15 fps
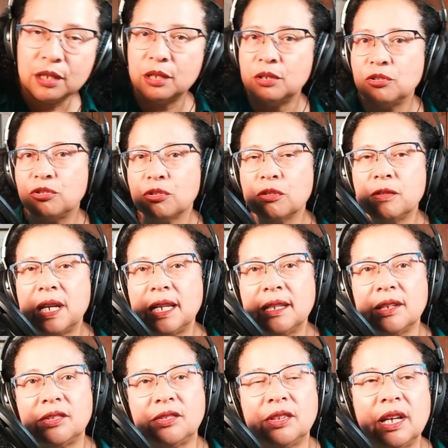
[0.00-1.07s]
during
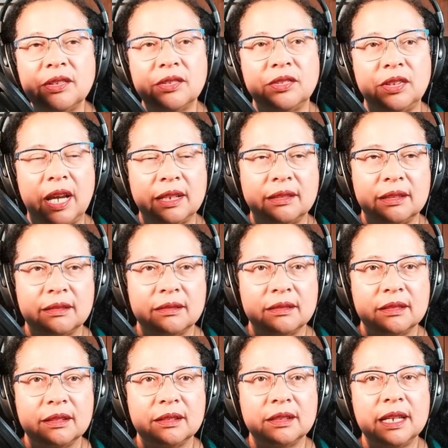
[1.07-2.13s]
the sunset.
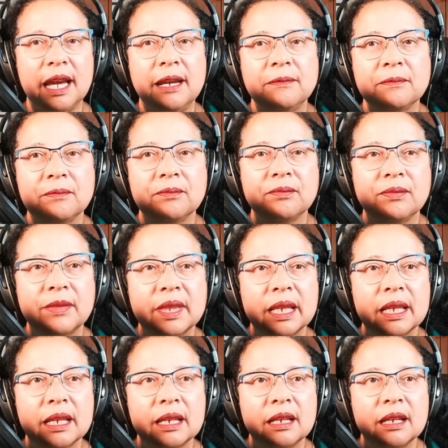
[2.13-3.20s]
Okay,
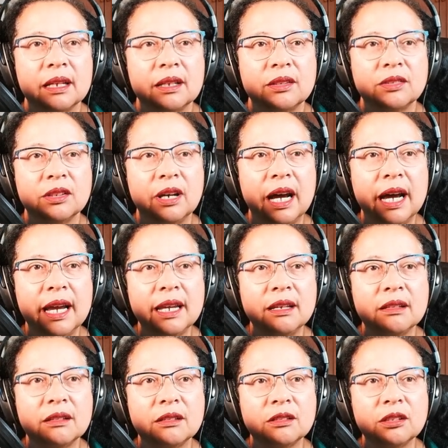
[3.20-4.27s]
so I
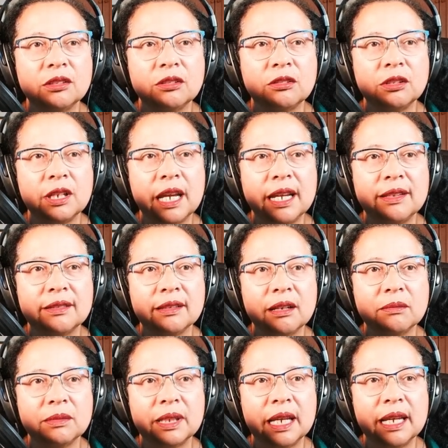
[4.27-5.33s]
could create
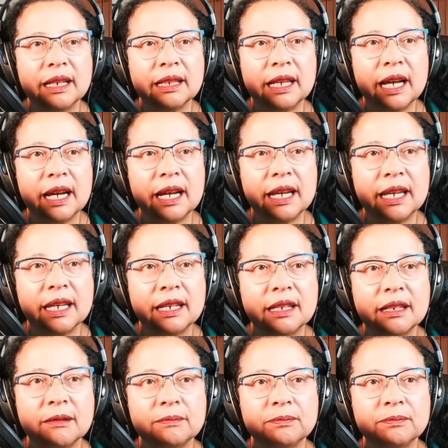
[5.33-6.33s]
something like